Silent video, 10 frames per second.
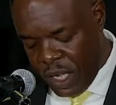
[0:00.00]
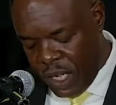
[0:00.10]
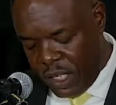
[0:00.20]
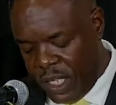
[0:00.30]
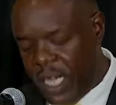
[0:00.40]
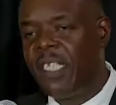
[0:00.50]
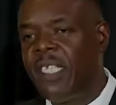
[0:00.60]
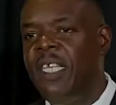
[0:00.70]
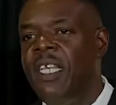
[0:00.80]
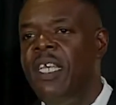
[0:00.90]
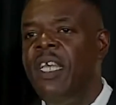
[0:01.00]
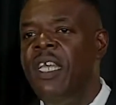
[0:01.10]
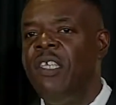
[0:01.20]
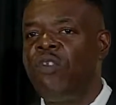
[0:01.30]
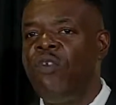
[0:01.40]
CXC
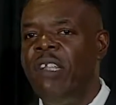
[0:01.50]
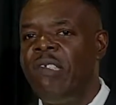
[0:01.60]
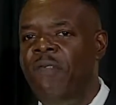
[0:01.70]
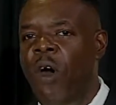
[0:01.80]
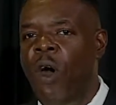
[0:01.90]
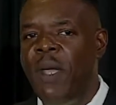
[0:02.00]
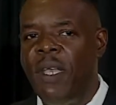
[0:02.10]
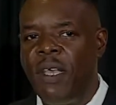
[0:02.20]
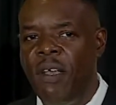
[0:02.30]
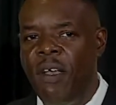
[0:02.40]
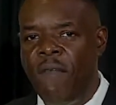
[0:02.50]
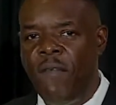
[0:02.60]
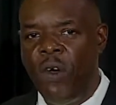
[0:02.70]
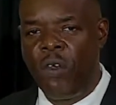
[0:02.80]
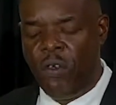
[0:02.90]
is transforming
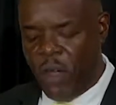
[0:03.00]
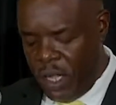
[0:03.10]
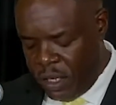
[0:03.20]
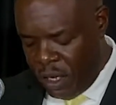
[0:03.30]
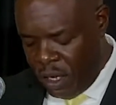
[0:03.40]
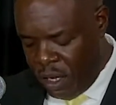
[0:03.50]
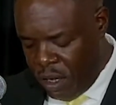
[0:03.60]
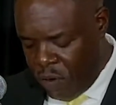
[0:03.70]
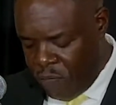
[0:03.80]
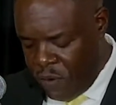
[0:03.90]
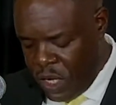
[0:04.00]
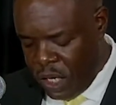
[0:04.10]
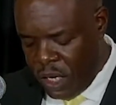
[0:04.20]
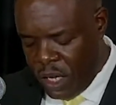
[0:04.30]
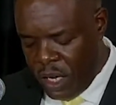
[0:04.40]
for greater
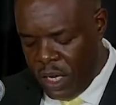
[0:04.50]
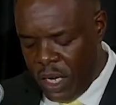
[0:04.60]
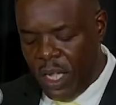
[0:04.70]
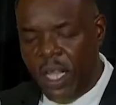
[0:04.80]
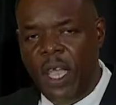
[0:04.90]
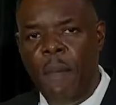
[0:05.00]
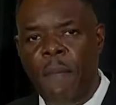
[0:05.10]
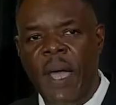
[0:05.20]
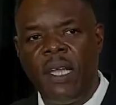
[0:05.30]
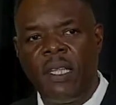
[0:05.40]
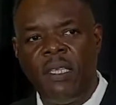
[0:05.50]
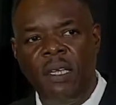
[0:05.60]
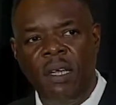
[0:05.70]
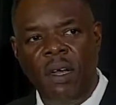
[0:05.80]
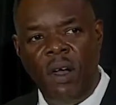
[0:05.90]
regional impact.
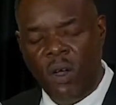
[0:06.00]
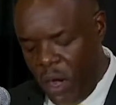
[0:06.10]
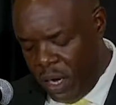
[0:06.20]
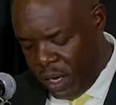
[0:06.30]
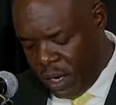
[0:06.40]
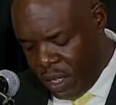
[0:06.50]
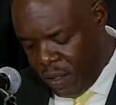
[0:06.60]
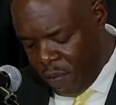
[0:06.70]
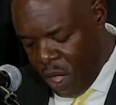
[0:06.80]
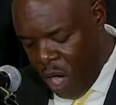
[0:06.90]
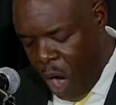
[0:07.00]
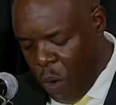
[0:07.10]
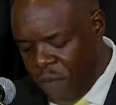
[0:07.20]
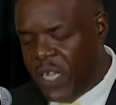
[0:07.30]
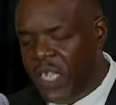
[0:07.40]
Accordingly, our
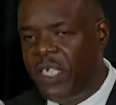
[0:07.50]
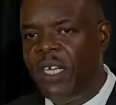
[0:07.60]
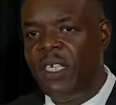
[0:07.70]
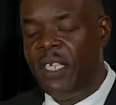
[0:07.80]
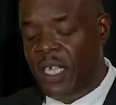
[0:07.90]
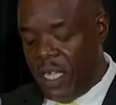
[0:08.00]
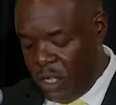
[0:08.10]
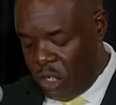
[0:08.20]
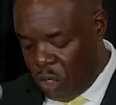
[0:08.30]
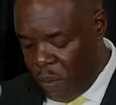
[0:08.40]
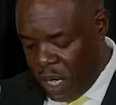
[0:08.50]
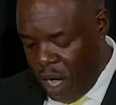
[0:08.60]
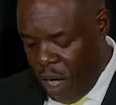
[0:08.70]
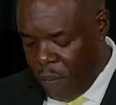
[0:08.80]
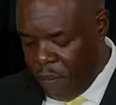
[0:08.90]
vision is to
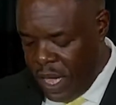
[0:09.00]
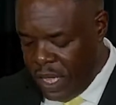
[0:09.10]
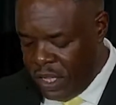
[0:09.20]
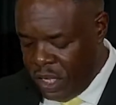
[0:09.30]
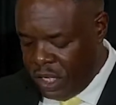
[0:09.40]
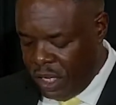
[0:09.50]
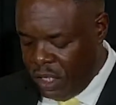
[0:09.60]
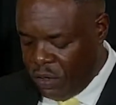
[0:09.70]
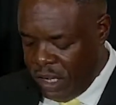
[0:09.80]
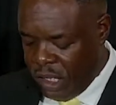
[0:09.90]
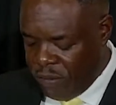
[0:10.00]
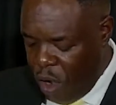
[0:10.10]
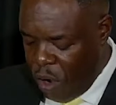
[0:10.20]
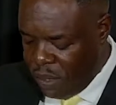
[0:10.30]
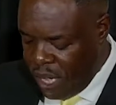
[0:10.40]
become a digitally
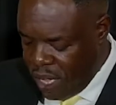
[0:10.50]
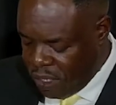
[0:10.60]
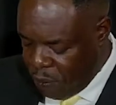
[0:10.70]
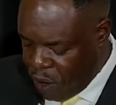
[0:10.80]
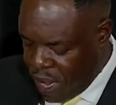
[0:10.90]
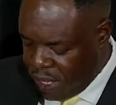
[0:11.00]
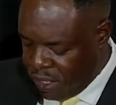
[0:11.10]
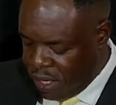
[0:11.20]
transformed enterprise,